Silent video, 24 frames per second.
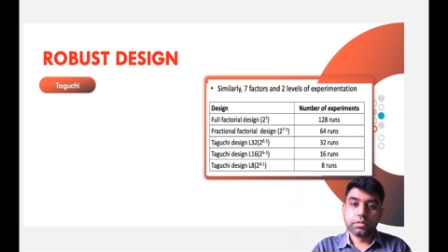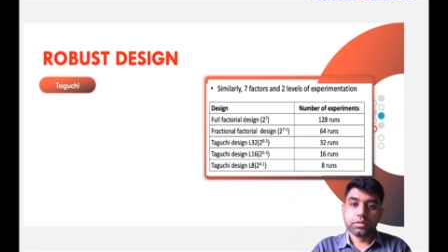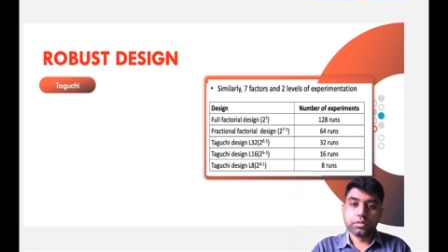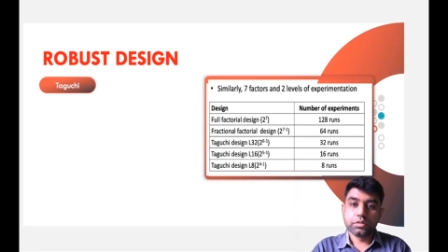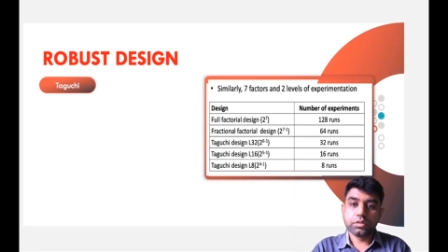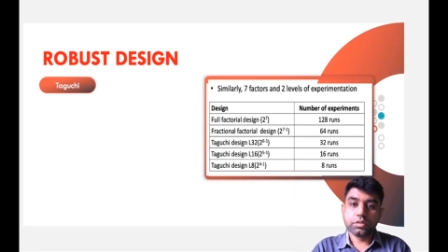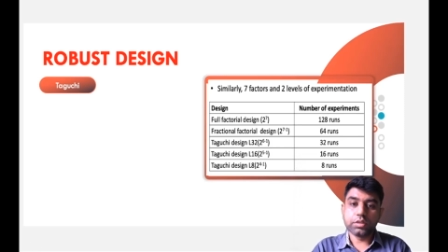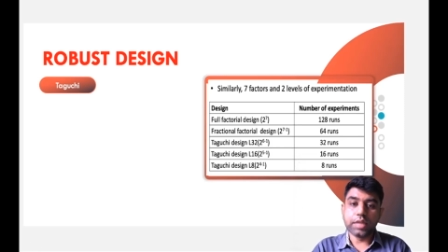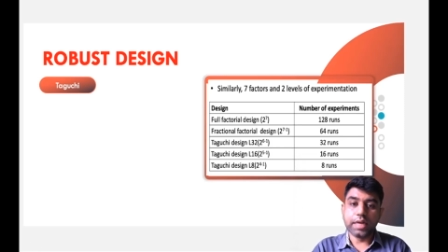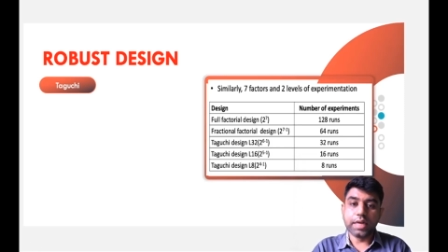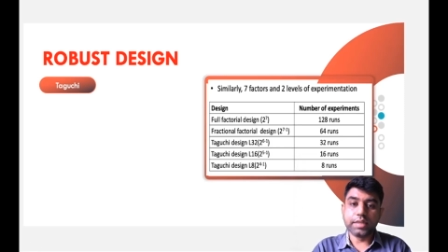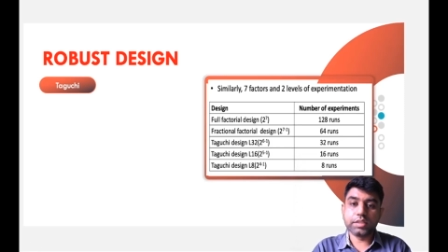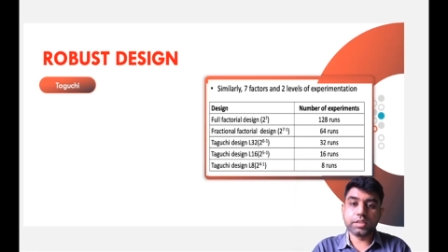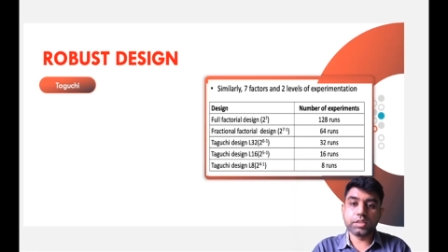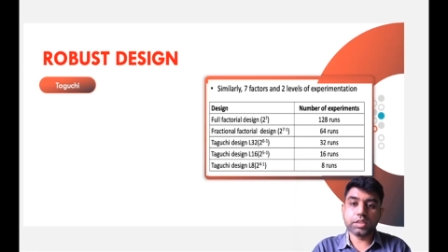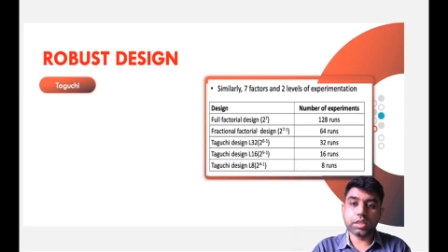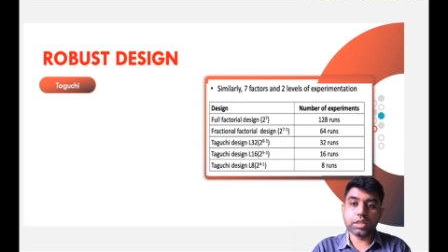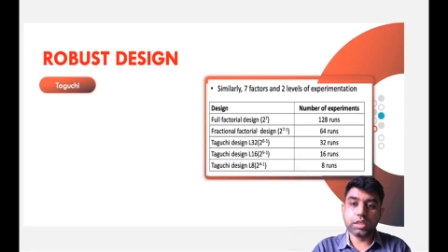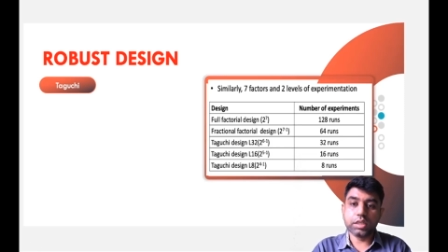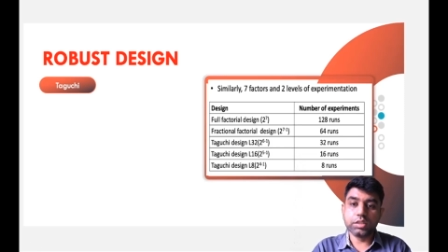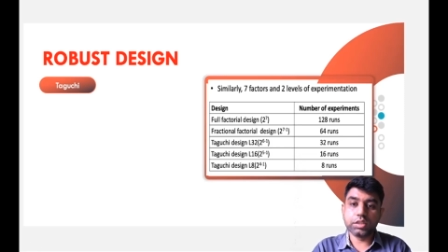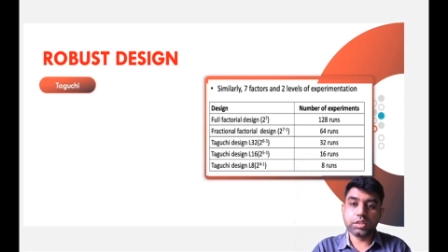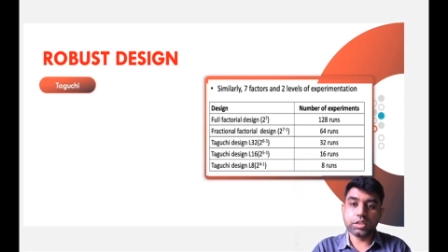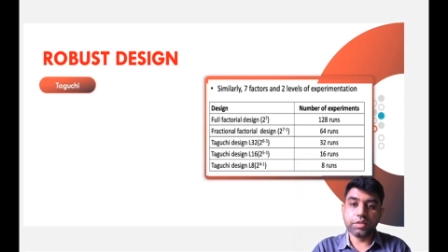So that is the
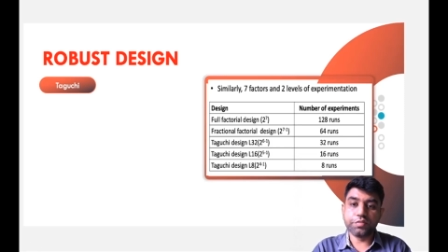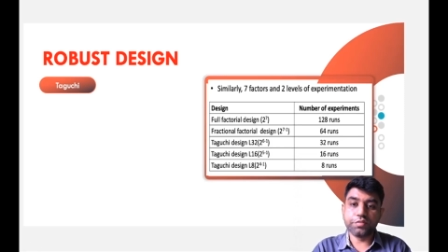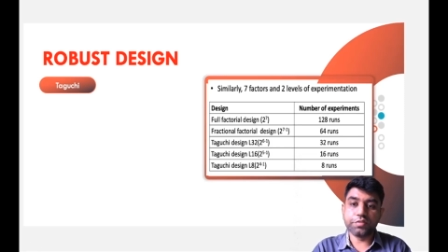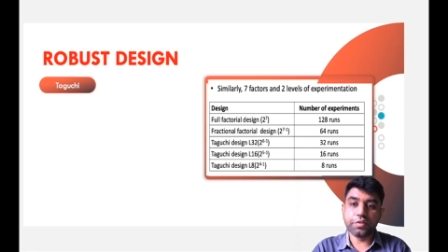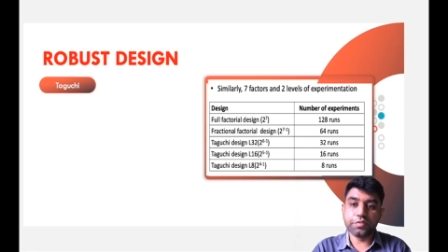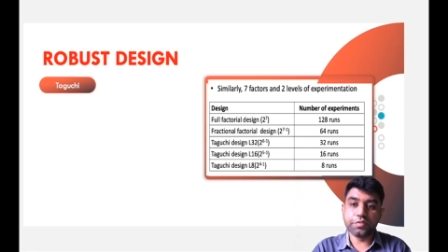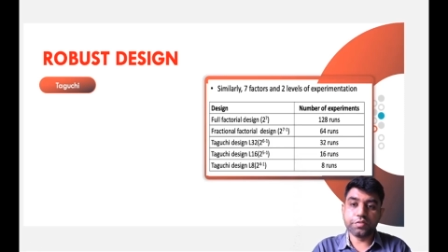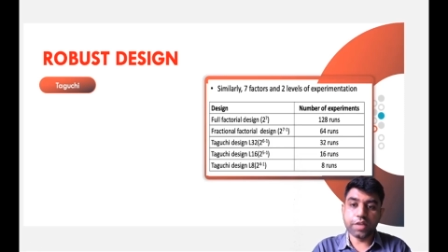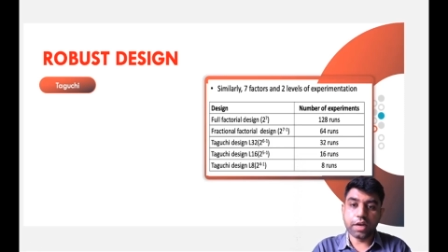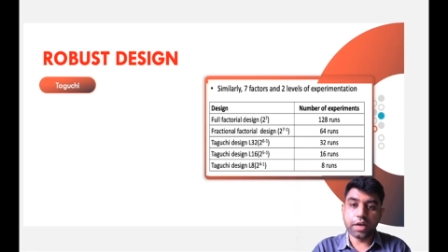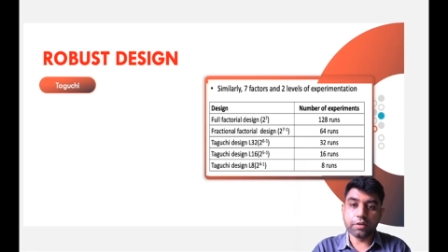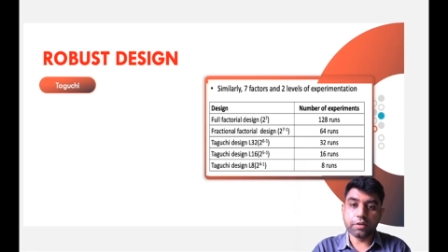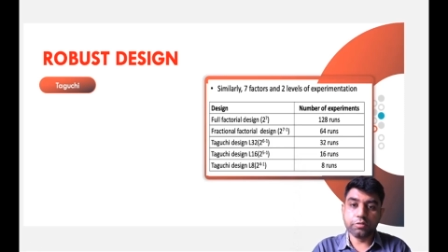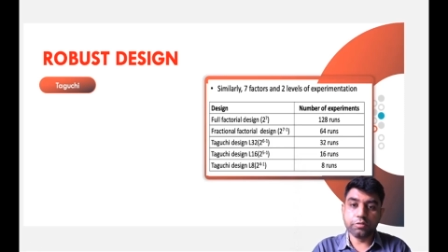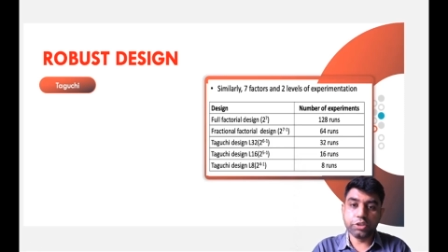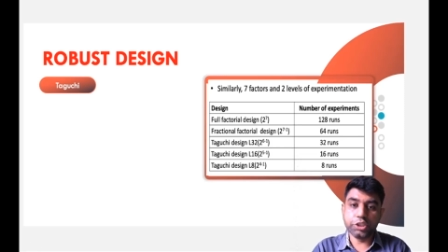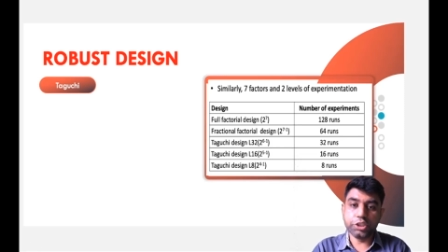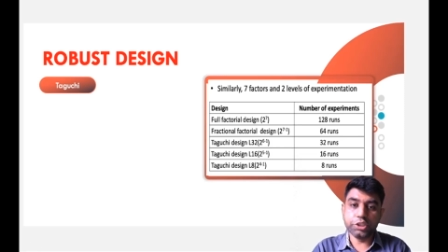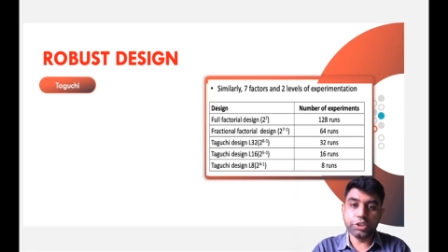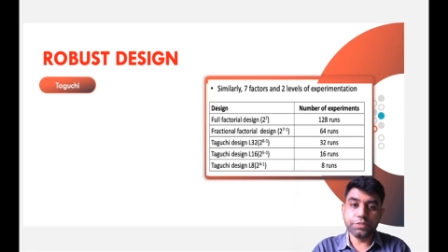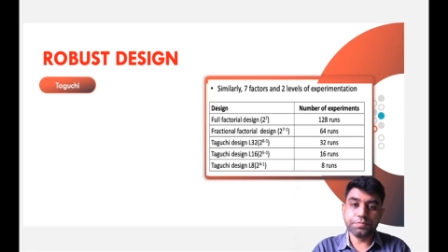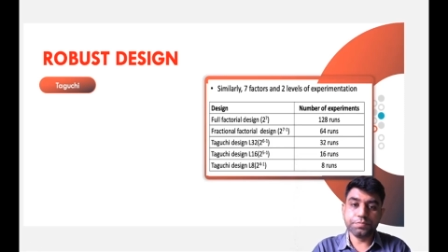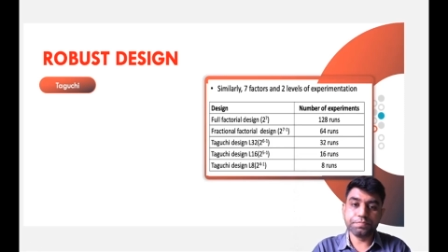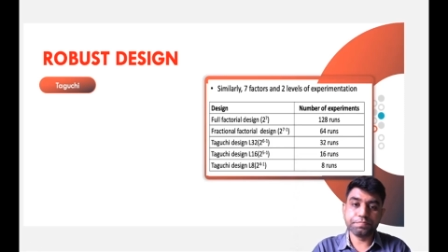concept of Taguchi.